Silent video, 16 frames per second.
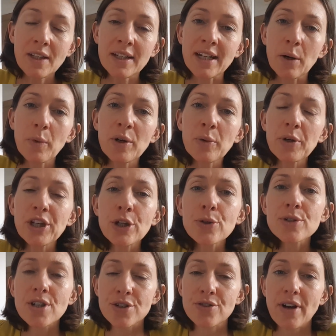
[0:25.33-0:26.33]
Now, when we
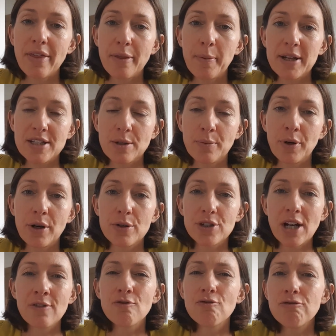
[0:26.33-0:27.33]
use a strength-based approach
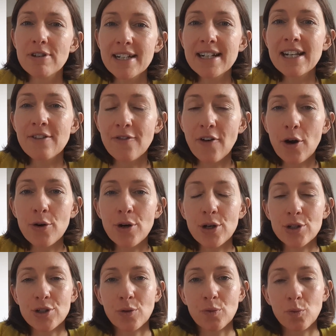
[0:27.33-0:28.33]
and really
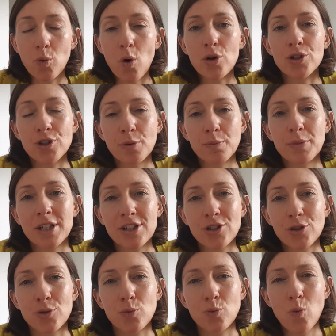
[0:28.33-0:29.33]
focus on what somebody
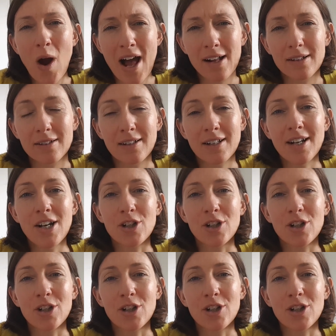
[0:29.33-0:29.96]
does well,